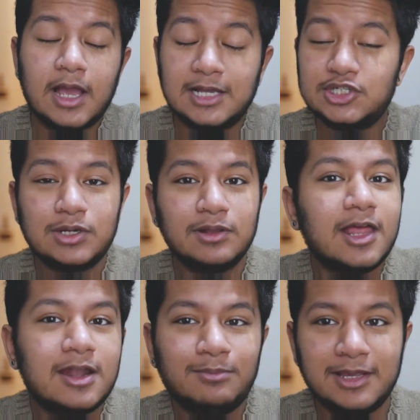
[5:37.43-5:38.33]
I share a
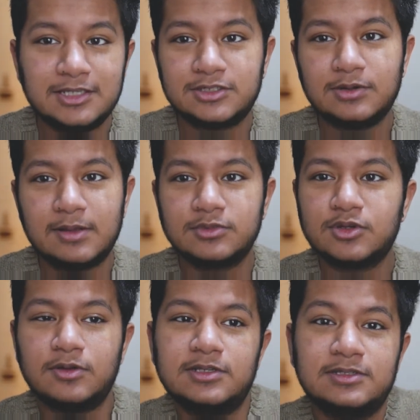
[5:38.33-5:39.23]
lot of my Instagram stories.